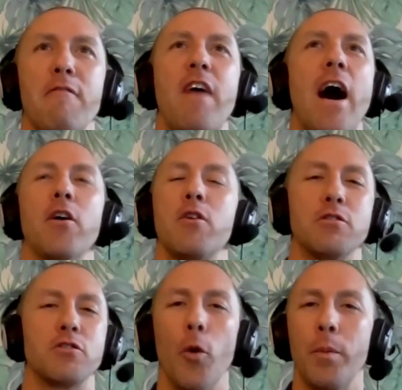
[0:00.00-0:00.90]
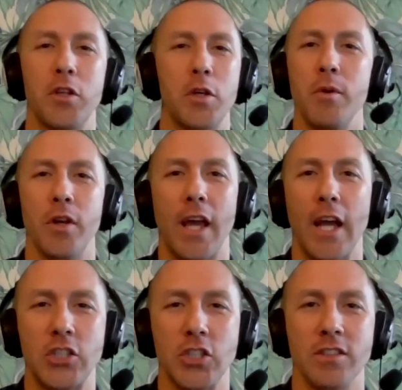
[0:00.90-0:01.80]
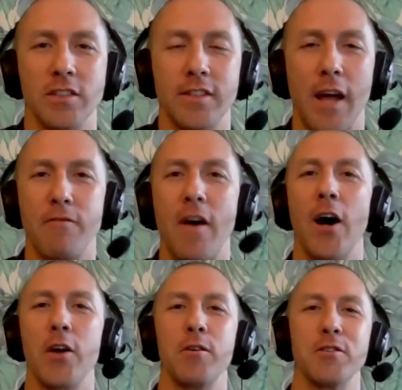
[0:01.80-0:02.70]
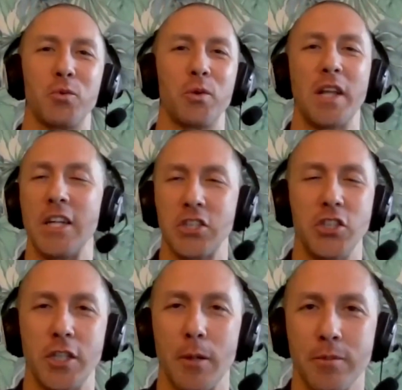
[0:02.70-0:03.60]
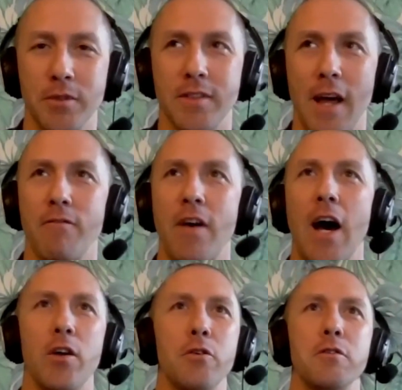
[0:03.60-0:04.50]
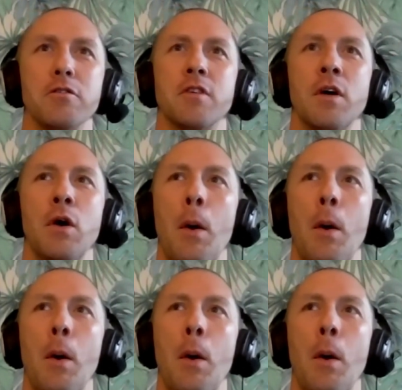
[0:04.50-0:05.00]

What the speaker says: values open communication, that values relationships, that values